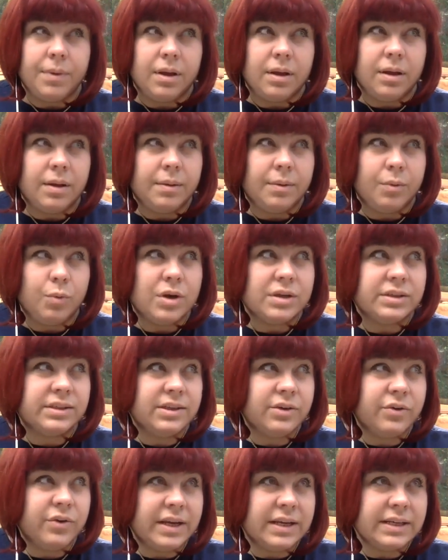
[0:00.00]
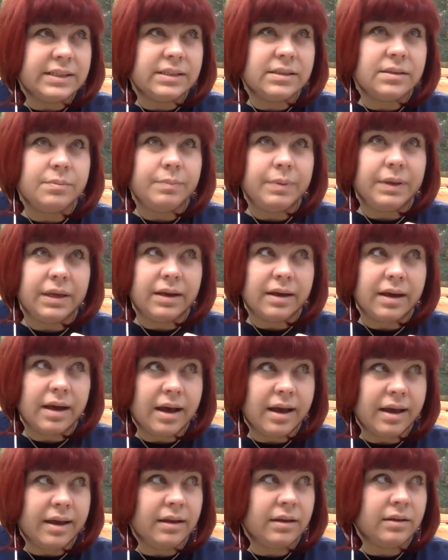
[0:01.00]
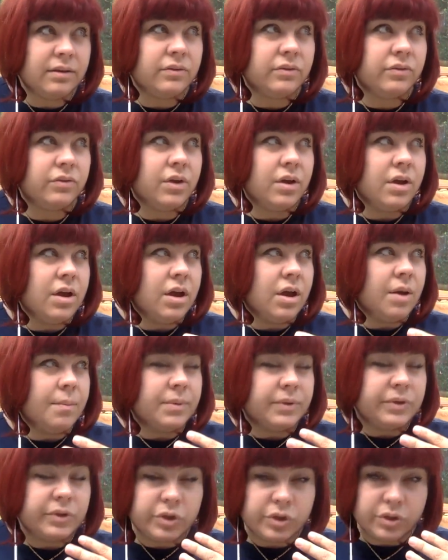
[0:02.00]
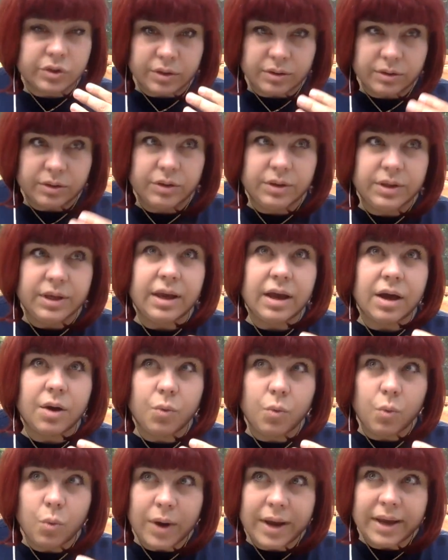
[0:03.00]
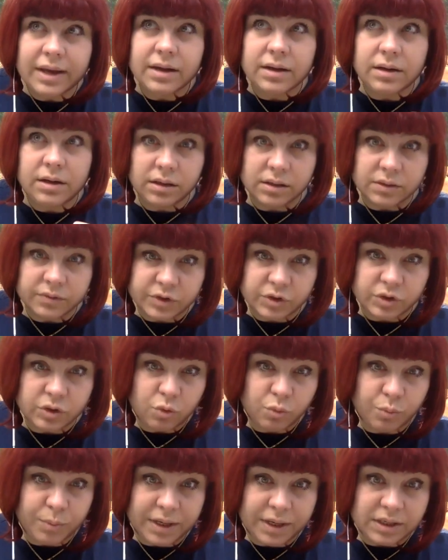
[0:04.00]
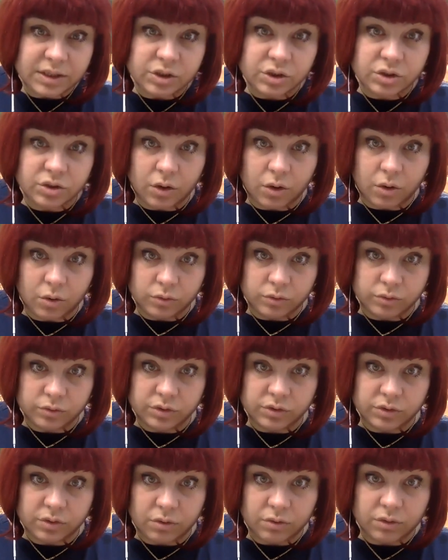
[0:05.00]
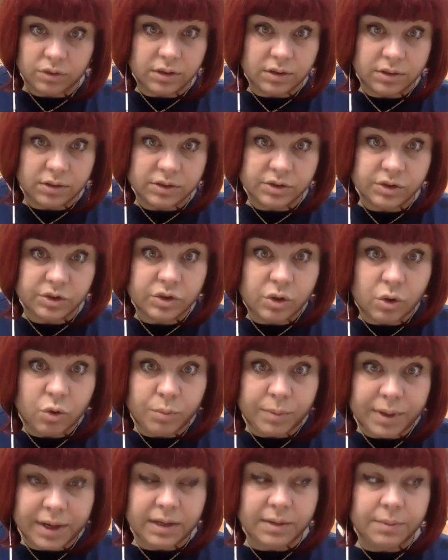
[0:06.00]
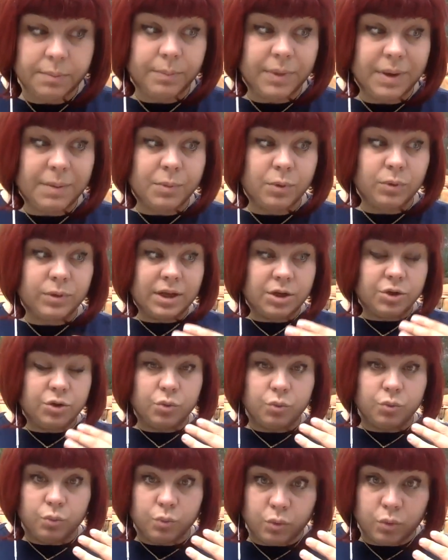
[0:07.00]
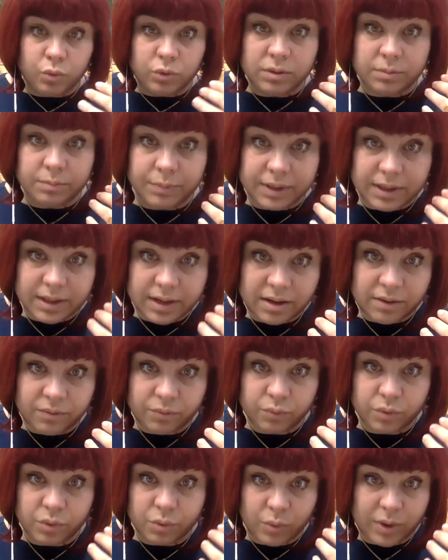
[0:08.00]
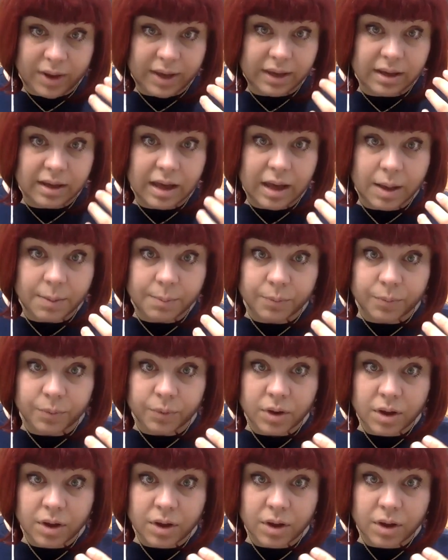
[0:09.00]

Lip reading: was the reason behind the awakening of so many souls on earth. So many people that you wouldn't believe who wake up